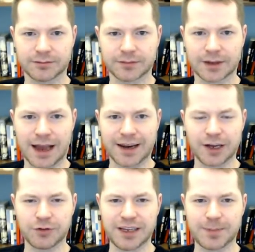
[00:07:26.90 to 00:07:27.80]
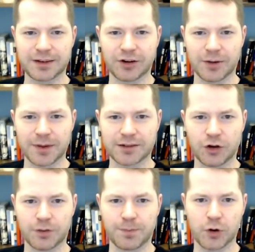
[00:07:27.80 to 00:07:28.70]
How do you go deep in tournaments?
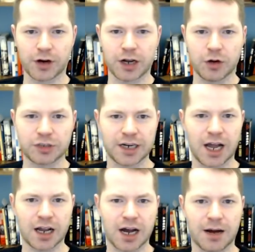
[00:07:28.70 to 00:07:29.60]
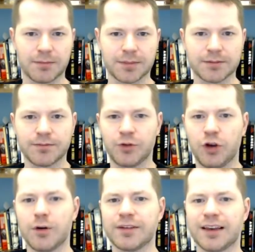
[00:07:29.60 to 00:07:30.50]
Go to pokercoaching.com. You
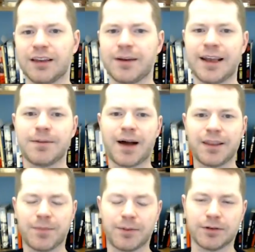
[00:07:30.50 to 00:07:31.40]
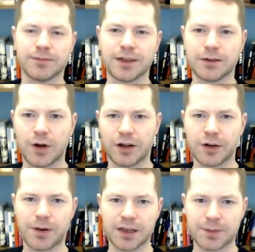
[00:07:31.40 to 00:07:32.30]
always get eliminated by the bubble. Well, you're
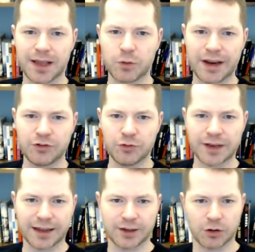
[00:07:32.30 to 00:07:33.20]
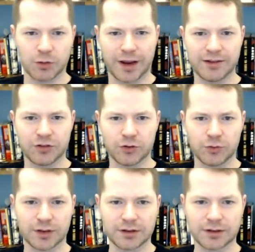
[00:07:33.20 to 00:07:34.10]
probably playing way too tightly or way
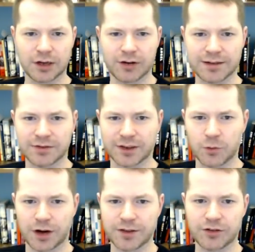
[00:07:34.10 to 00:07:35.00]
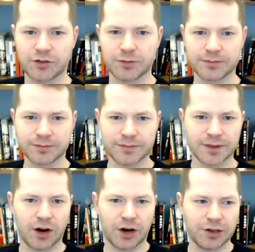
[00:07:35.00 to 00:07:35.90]
too aggressively, one of the two.
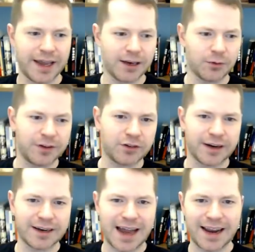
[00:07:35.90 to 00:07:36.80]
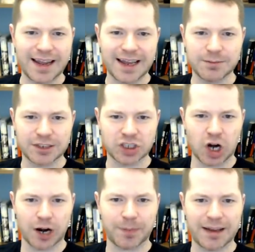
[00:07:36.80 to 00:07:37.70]
Are you late? We start at 9 a.m.
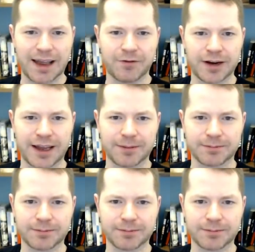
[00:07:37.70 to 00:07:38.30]
sharp every day.